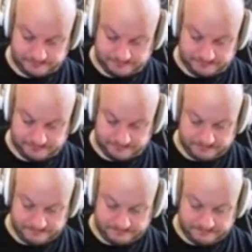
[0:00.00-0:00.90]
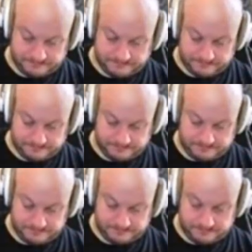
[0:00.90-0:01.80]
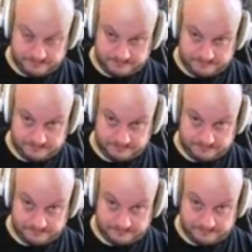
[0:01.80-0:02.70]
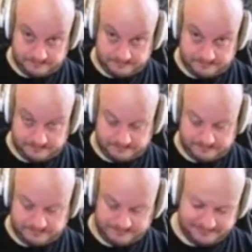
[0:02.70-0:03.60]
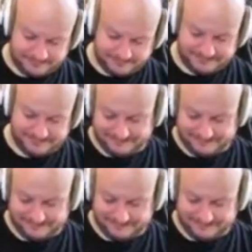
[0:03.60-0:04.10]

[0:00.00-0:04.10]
(silent)